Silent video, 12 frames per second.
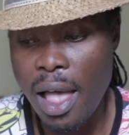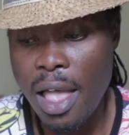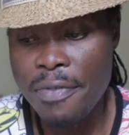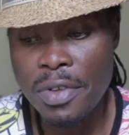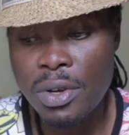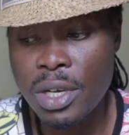
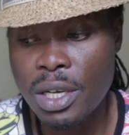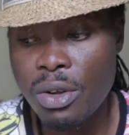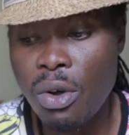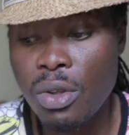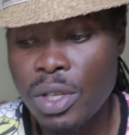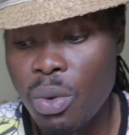if you look at
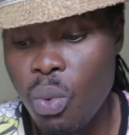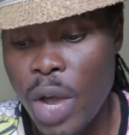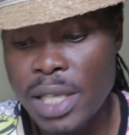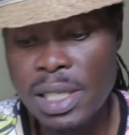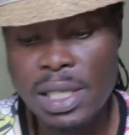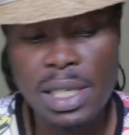all the
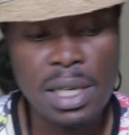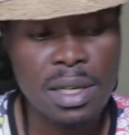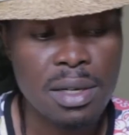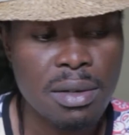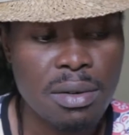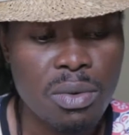Western
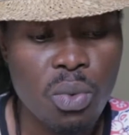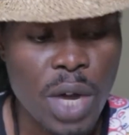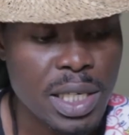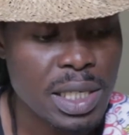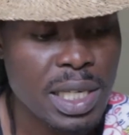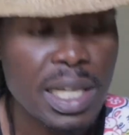
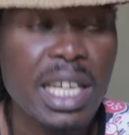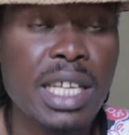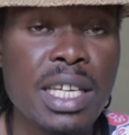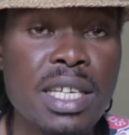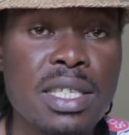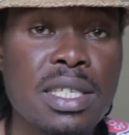
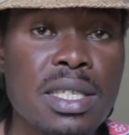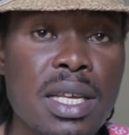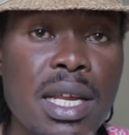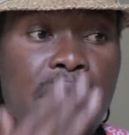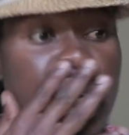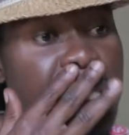leaders,
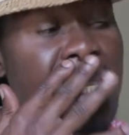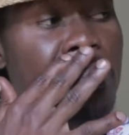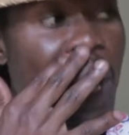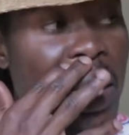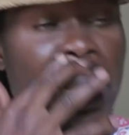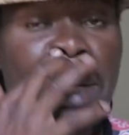he's the
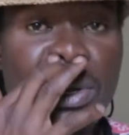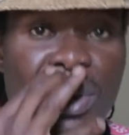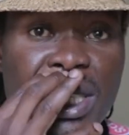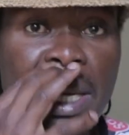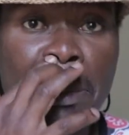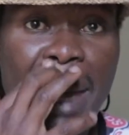man that
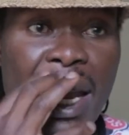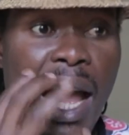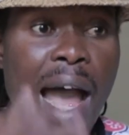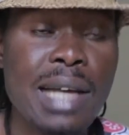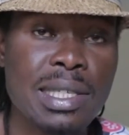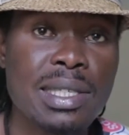got up and
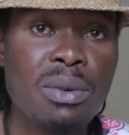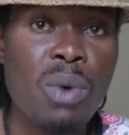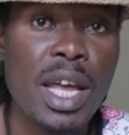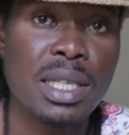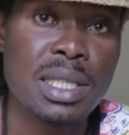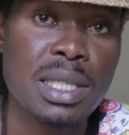asked the
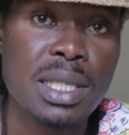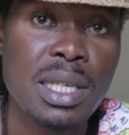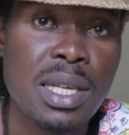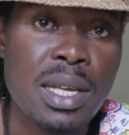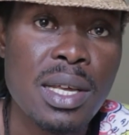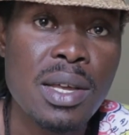West,
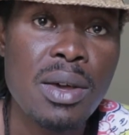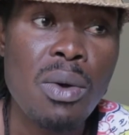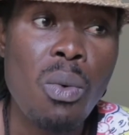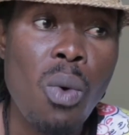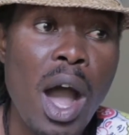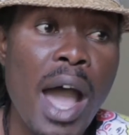
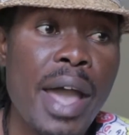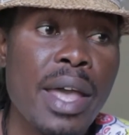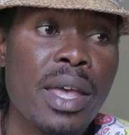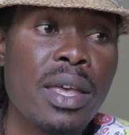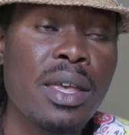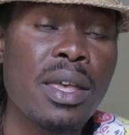why